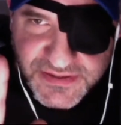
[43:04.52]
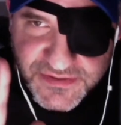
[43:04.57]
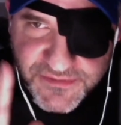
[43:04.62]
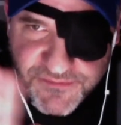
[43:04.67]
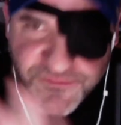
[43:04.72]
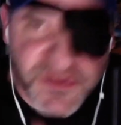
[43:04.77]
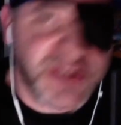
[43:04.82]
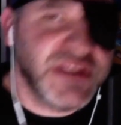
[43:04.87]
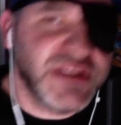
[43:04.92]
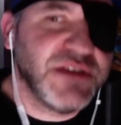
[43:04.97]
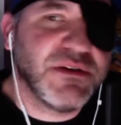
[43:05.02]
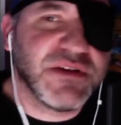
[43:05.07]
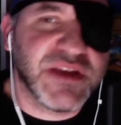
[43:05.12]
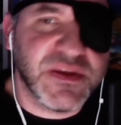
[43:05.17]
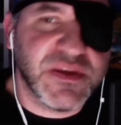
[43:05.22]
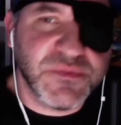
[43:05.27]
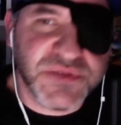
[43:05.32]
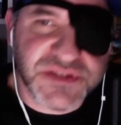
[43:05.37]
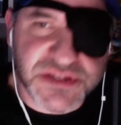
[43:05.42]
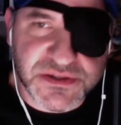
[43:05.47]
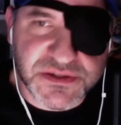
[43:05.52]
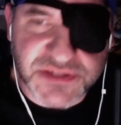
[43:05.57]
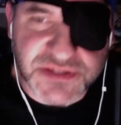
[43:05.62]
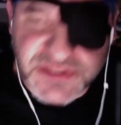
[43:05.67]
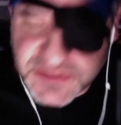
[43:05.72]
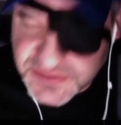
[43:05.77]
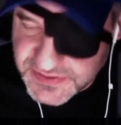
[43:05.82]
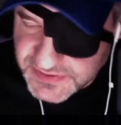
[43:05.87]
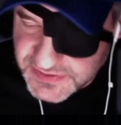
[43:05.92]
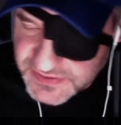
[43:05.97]
video game
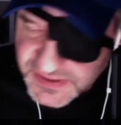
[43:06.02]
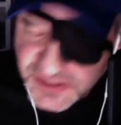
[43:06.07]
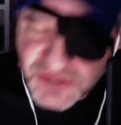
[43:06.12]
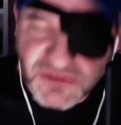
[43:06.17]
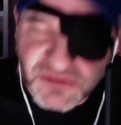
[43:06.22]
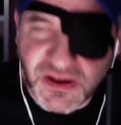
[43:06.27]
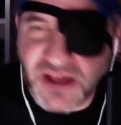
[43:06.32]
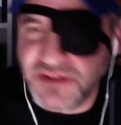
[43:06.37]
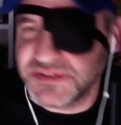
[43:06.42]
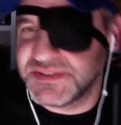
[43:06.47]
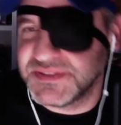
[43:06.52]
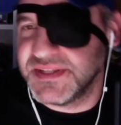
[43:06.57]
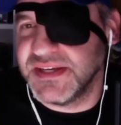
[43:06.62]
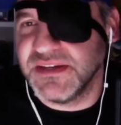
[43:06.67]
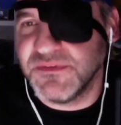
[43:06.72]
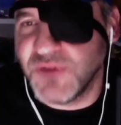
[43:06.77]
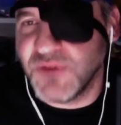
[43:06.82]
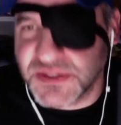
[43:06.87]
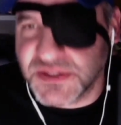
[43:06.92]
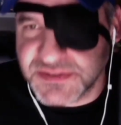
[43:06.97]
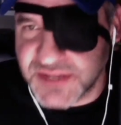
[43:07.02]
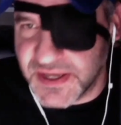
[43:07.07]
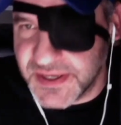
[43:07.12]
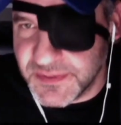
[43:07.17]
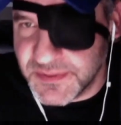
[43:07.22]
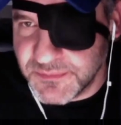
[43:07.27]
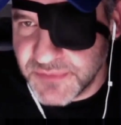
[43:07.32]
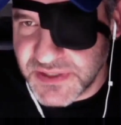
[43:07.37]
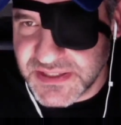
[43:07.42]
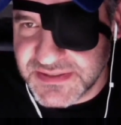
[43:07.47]
series, I'll say of all
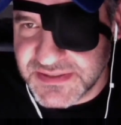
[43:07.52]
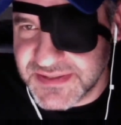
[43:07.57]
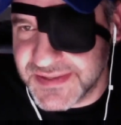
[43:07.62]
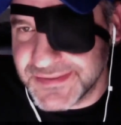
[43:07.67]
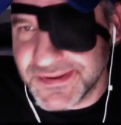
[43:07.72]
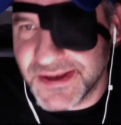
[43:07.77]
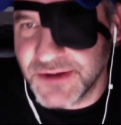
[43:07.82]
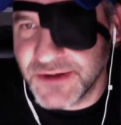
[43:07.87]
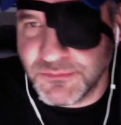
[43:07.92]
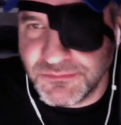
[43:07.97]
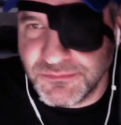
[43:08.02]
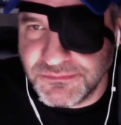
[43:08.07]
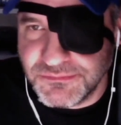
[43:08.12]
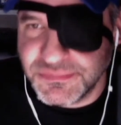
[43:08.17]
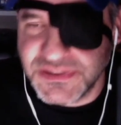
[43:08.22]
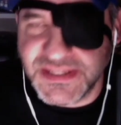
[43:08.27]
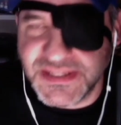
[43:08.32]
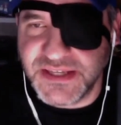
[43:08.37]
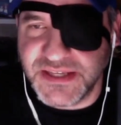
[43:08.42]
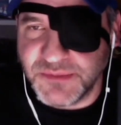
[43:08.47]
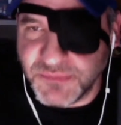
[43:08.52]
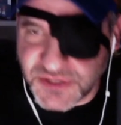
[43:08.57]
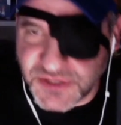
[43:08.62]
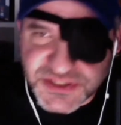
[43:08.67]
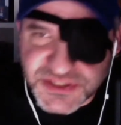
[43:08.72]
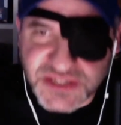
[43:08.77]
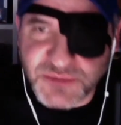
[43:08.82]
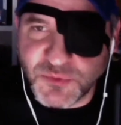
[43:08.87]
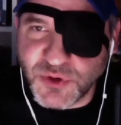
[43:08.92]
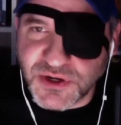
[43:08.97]
time, but it's like I don't play it
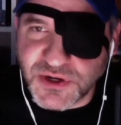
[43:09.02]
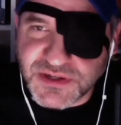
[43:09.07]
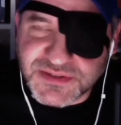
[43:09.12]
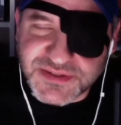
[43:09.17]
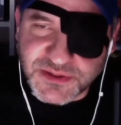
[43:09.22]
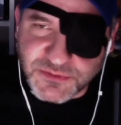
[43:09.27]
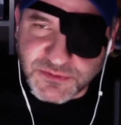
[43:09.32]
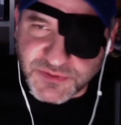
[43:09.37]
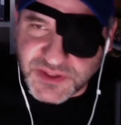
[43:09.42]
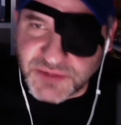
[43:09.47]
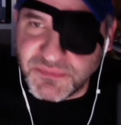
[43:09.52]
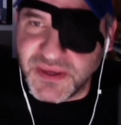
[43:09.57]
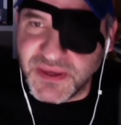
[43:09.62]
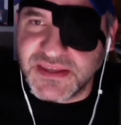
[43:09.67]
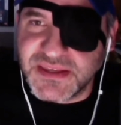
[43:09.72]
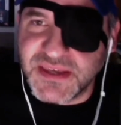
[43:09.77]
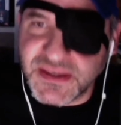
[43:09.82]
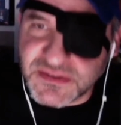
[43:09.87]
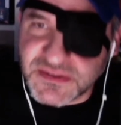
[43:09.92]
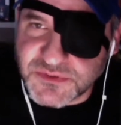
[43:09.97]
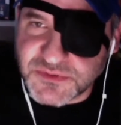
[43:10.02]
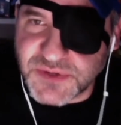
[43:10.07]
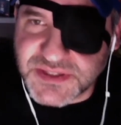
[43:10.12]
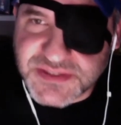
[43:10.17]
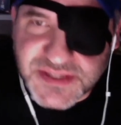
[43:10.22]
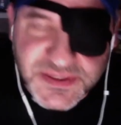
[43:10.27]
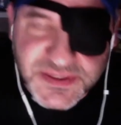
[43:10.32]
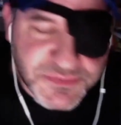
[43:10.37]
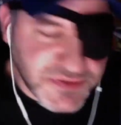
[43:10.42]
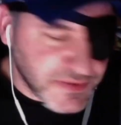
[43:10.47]
much anymore because they don't really make King's
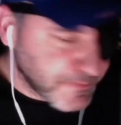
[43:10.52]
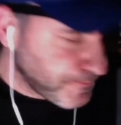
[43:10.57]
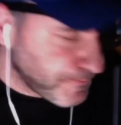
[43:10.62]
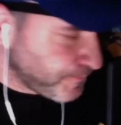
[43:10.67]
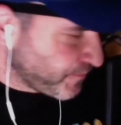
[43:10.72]
Quest games.